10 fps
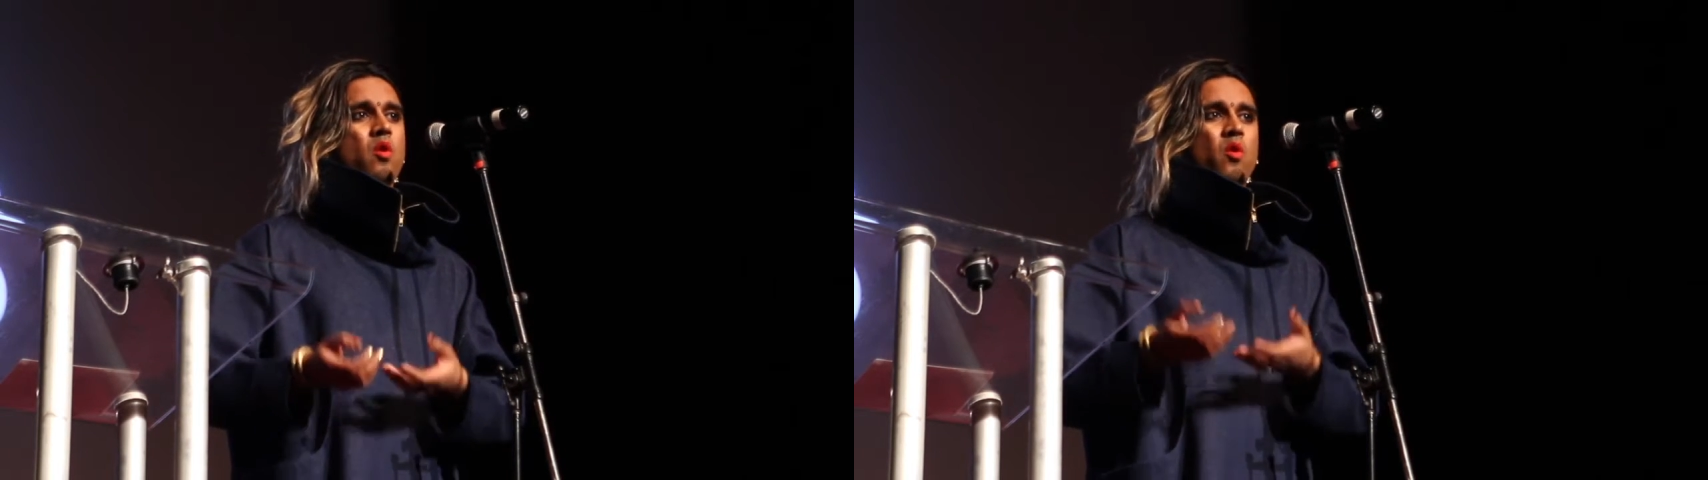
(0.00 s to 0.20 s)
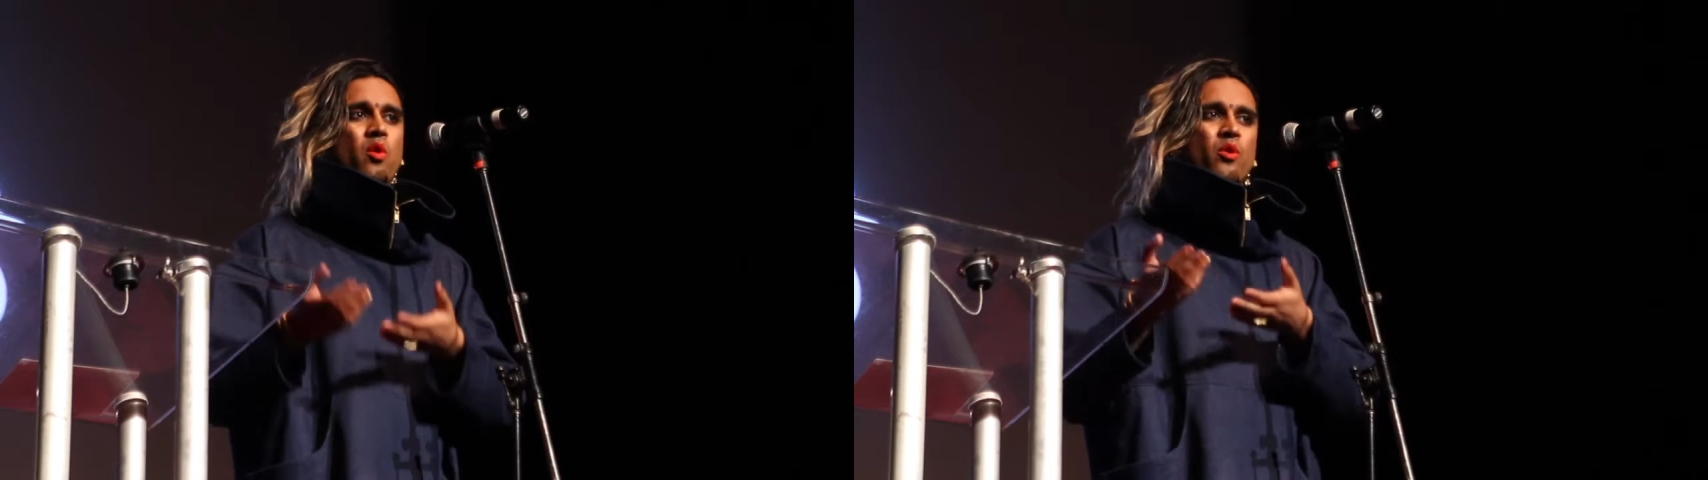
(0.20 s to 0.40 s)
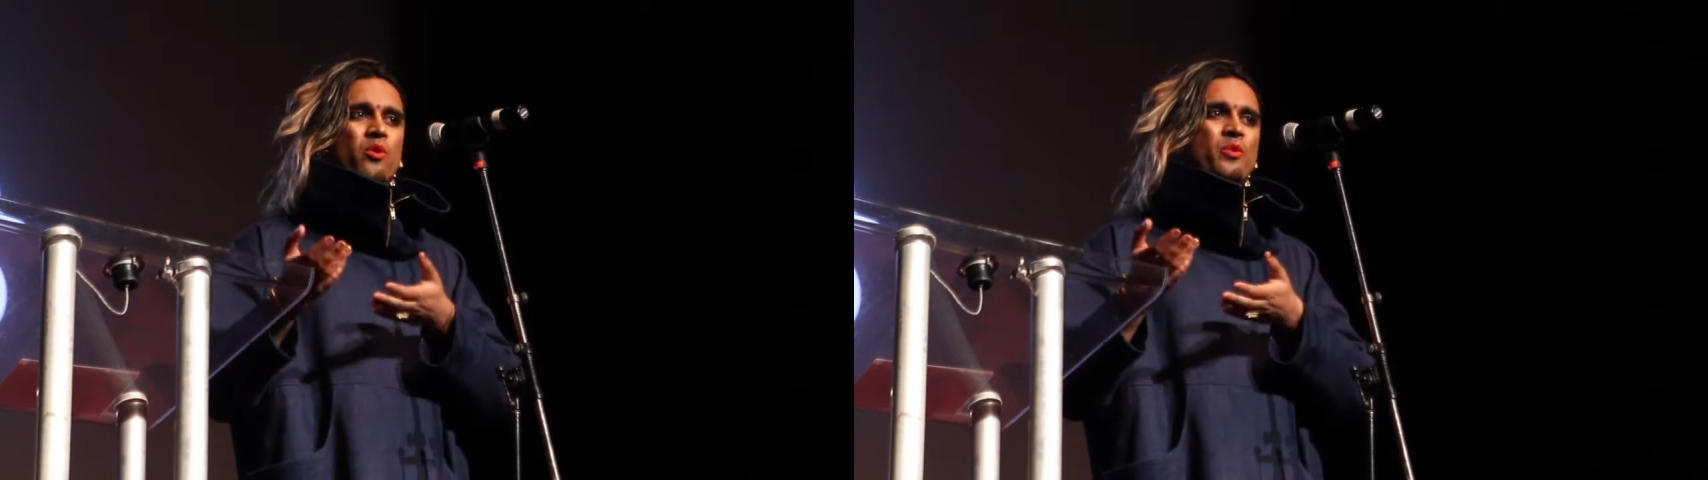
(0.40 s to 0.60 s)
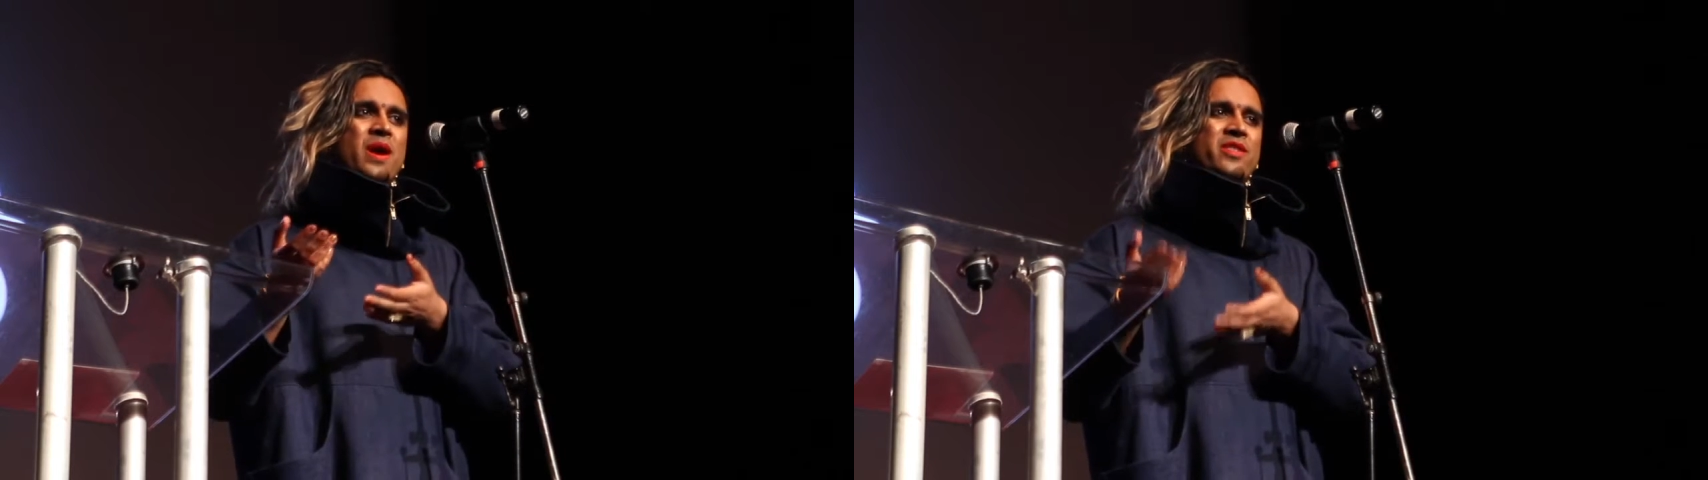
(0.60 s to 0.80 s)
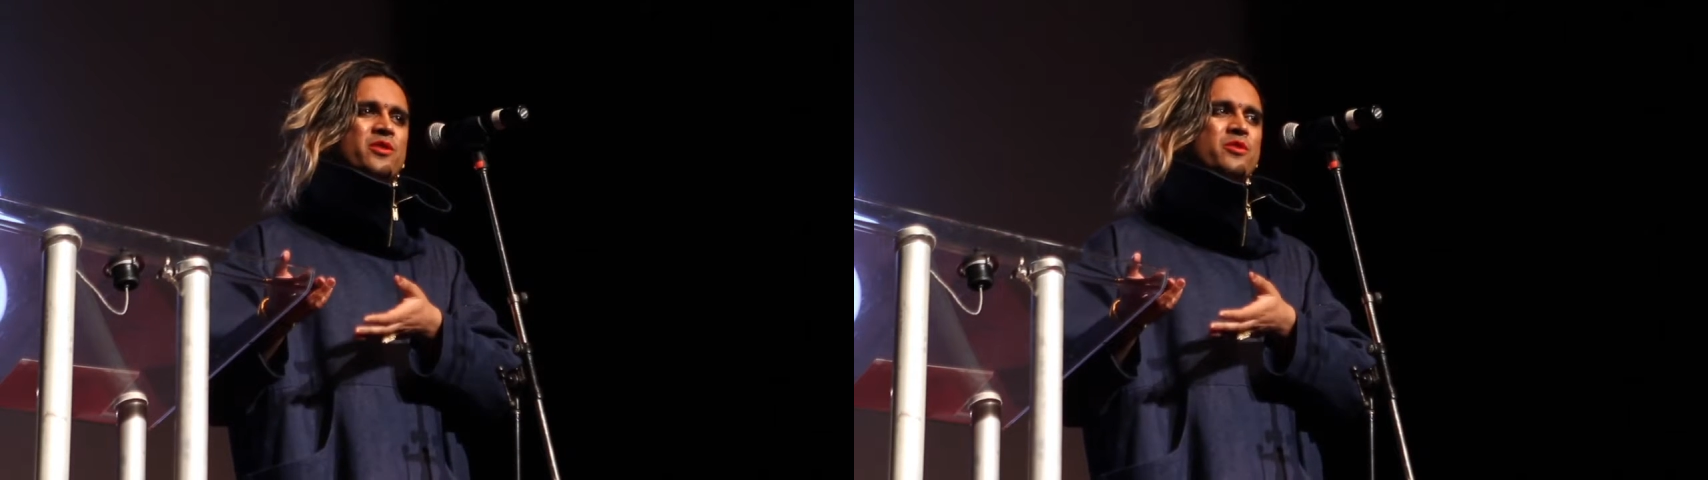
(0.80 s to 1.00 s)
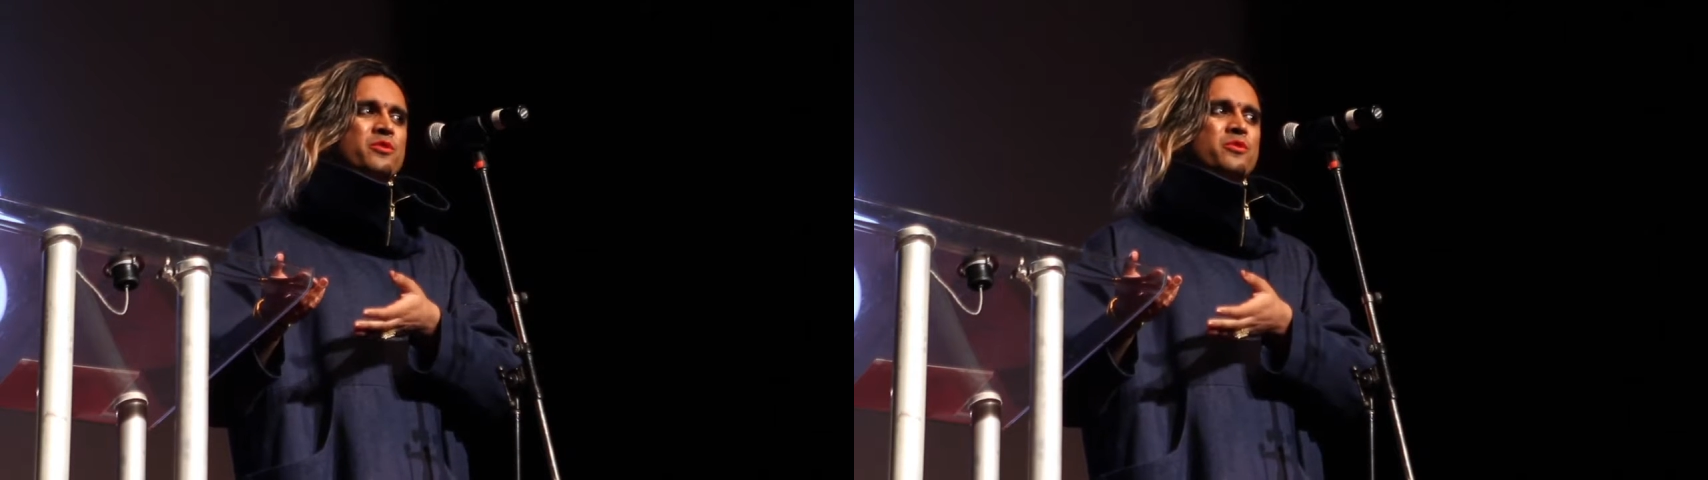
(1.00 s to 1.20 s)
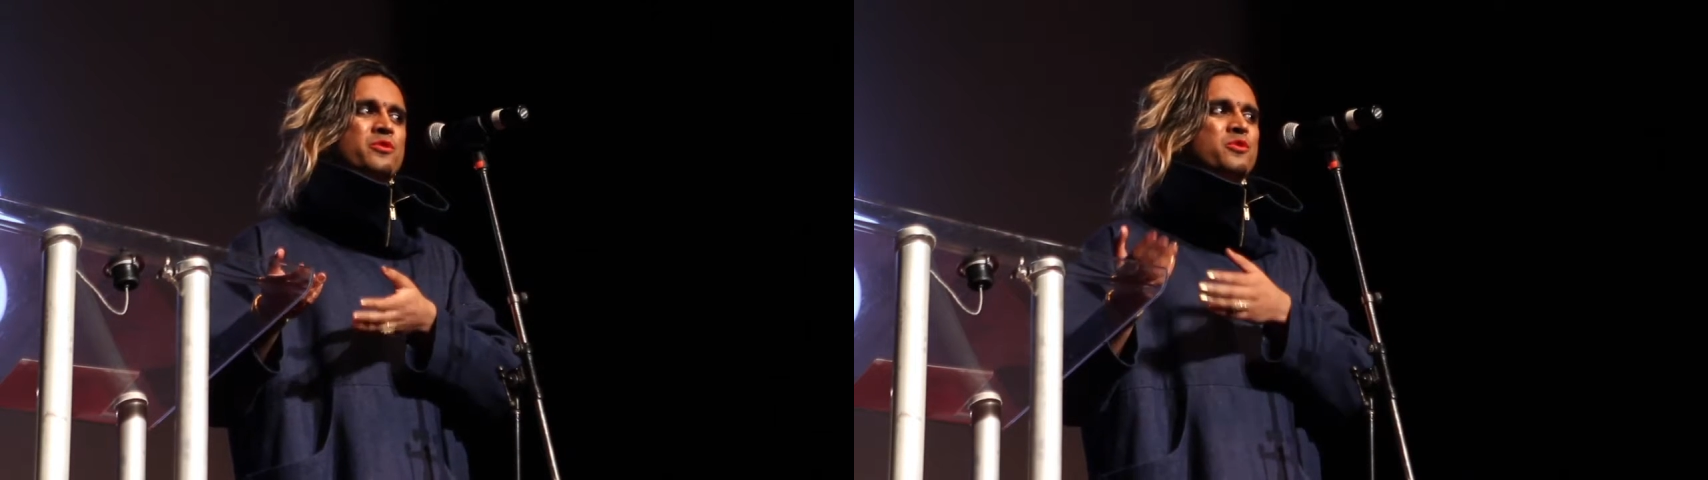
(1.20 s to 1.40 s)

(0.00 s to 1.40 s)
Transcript: or rather,